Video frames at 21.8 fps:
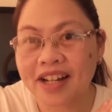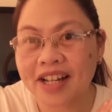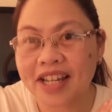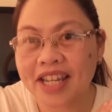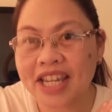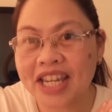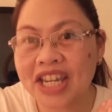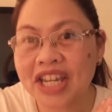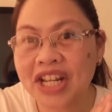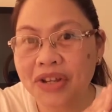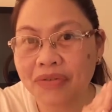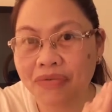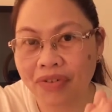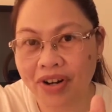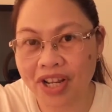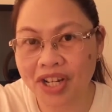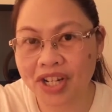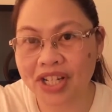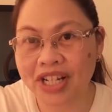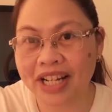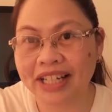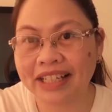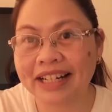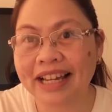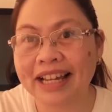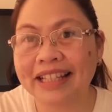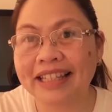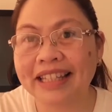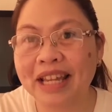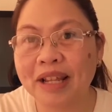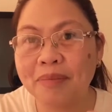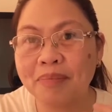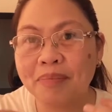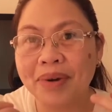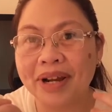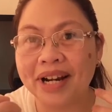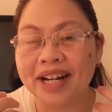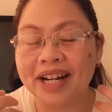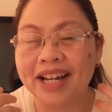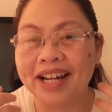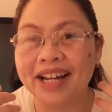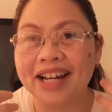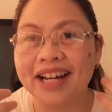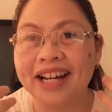i-refresh lang natin
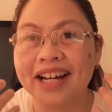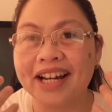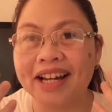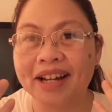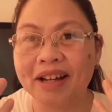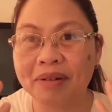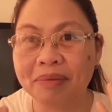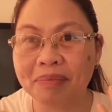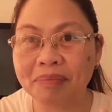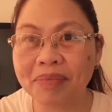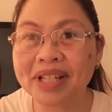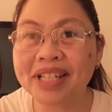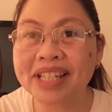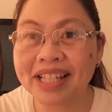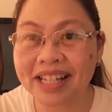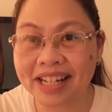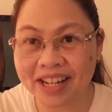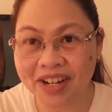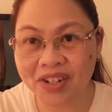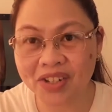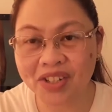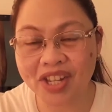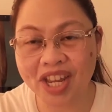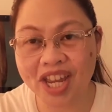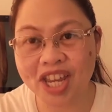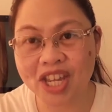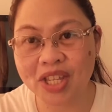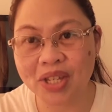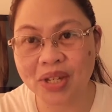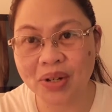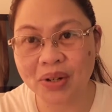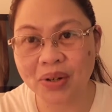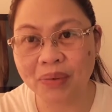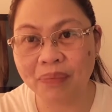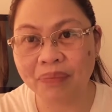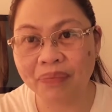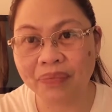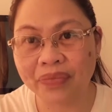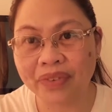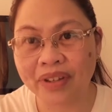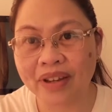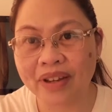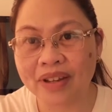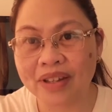para mas clear sa inyo.
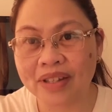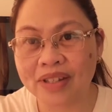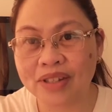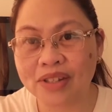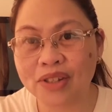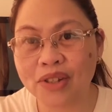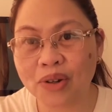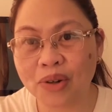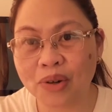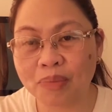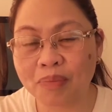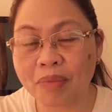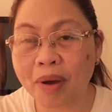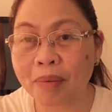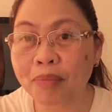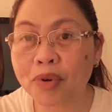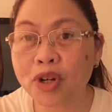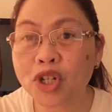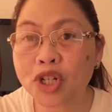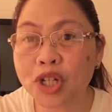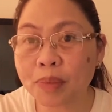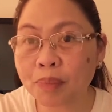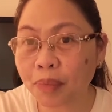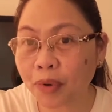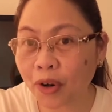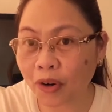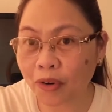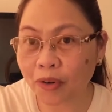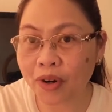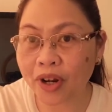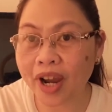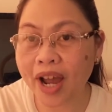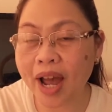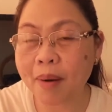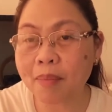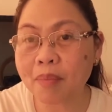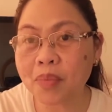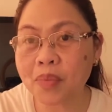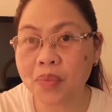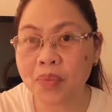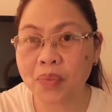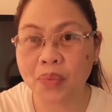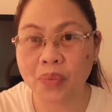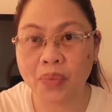So, membership program,
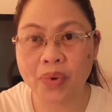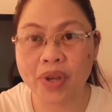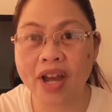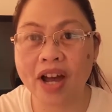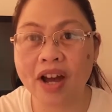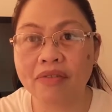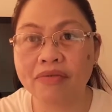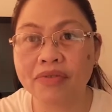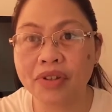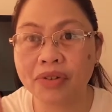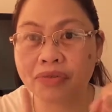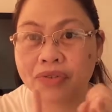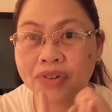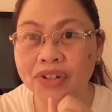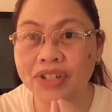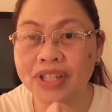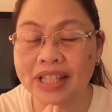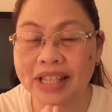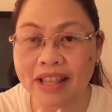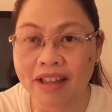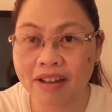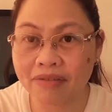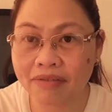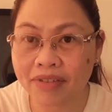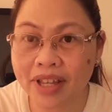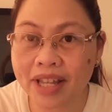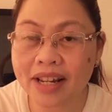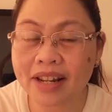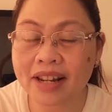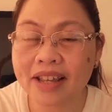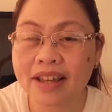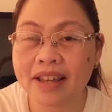we have the first level,